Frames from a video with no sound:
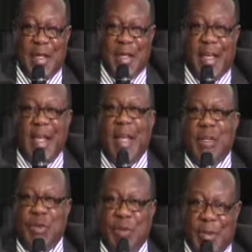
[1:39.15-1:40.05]
It has
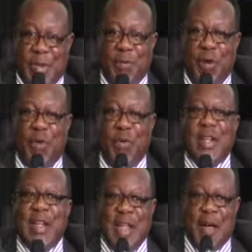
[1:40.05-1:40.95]
to involve
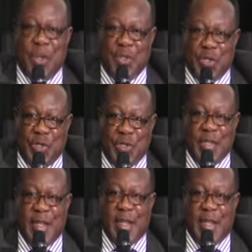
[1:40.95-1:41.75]
other dimensions